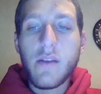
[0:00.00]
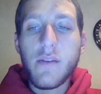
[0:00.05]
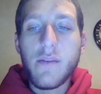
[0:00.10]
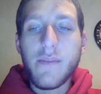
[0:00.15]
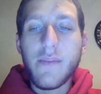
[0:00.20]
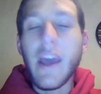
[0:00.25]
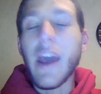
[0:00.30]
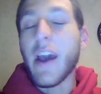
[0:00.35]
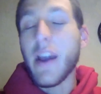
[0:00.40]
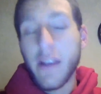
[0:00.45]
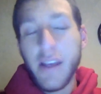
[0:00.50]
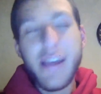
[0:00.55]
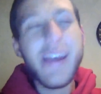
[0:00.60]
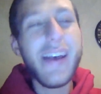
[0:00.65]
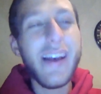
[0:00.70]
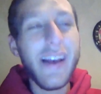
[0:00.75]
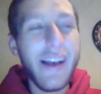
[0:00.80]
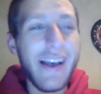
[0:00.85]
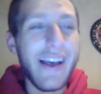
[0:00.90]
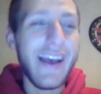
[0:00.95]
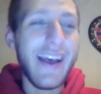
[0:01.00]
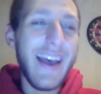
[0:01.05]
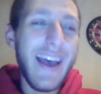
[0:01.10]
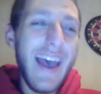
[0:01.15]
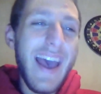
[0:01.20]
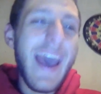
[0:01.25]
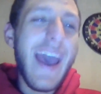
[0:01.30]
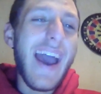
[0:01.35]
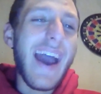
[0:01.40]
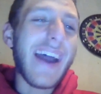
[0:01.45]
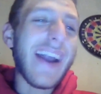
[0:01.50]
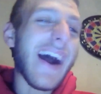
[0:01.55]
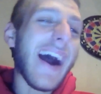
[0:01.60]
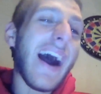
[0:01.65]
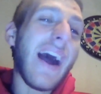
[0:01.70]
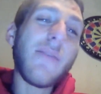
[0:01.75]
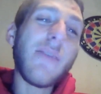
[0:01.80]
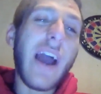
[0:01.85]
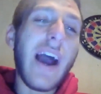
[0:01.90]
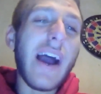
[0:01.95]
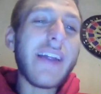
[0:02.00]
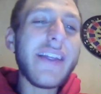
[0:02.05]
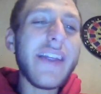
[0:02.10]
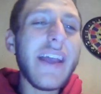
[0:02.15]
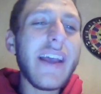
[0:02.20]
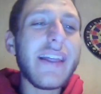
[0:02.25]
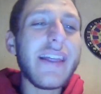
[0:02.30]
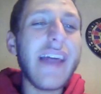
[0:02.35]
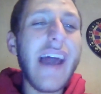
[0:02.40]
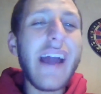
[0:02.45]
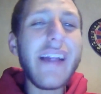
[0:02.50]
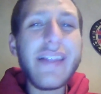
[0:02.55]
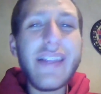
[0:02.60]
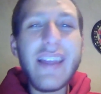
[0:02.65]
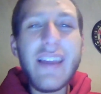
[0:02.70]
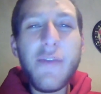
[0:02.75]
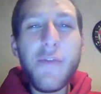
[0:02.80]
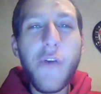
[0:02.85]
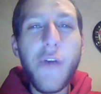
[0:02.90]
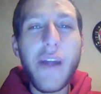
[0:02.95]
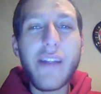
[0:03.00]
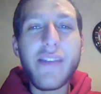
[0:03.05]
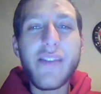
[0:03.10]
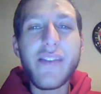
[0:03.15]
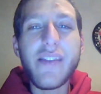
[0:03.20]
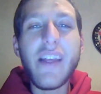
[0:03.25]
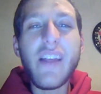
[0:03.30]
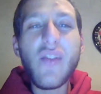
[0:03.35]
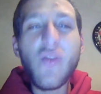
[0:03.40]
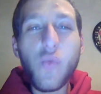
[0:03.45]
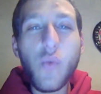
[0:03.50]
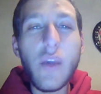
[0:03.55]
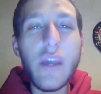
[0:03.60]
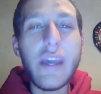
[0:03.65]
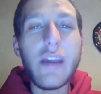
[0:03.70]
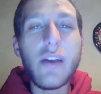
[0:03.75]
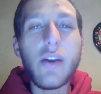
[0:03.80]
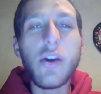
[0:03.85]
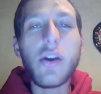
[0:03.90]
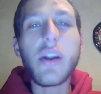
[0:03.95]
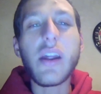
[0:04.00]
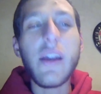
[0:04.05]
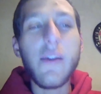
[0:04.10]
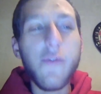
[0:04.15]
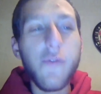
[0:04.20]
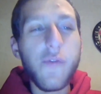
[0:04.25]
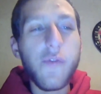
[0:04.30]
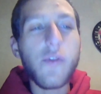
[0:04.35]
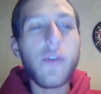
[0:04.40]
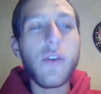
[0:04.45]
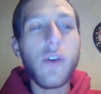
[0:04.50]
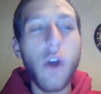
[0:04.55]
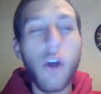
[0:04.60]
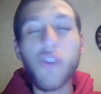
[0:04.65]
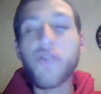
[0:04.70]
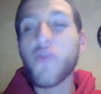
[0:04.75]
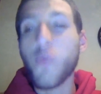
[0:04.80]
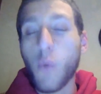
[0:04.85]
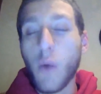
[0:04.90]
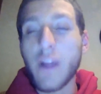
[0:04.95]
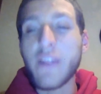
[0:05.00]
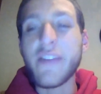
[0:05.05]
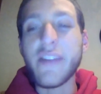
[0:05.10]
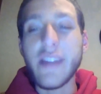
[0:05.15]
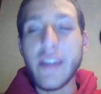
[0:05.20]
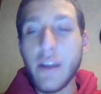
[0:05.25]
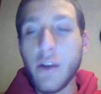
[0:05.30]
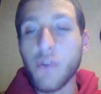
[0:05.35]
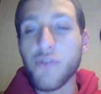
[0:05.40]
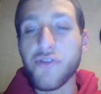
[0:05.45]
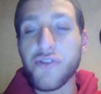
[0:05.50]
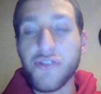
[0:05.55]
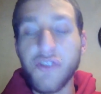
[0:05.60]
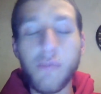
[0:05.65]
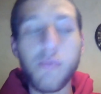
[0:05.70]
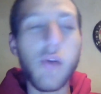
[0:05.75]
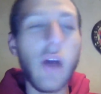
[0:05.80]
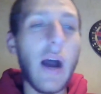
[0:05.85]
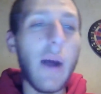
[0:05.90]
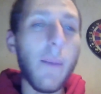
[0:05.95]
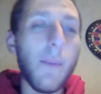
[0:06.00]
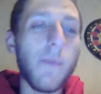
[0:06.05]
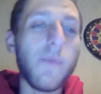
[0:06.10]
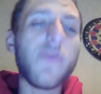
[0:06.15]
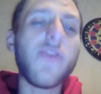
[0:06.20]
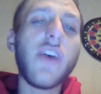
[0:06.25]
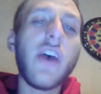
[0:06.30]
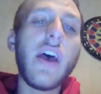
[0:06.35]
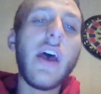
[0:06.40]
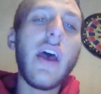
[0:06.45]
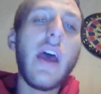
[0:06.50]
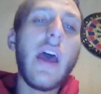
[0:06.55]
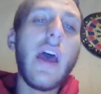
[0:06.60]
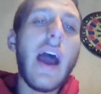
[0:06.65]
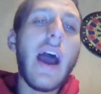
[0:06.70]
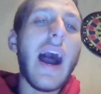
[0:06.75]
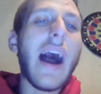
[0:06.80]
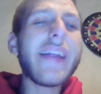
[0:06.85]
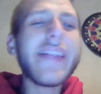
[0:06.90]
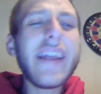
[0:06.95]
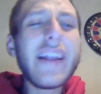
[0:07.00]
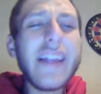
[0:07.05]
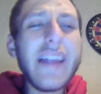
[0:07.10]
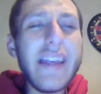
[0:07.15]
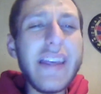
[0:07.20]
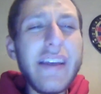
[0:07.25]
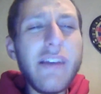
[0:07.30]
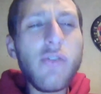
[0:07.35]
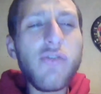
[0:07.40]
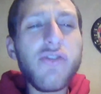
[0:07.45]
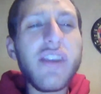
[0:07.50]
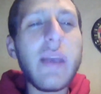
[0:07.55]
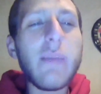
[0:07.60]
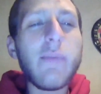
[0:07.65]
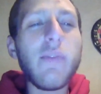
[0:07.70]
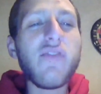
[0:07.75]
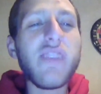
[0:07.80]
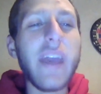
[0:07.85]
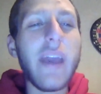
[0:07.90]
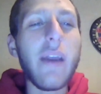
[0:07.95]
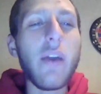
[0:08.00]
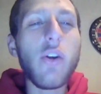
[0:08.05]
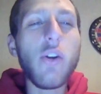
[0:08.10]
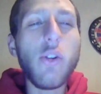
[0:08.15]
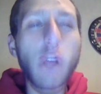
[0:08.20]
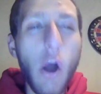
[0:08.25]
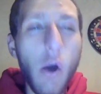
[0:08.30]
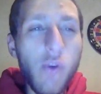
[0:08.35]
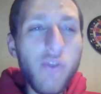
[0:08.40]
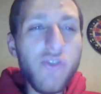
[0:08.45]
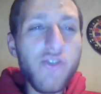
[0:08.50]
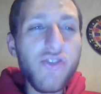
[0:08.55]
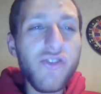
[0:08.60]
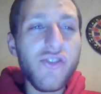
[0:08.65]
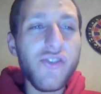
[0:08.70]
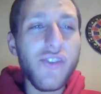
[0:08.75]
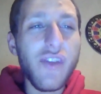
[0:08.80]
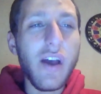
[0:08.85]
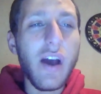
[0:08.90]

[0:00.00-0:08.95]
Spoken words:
Yeah, and I mean, I think that defense this week could give Carson Wentz and the Eagles some problems. I think the Eagles keep this game close.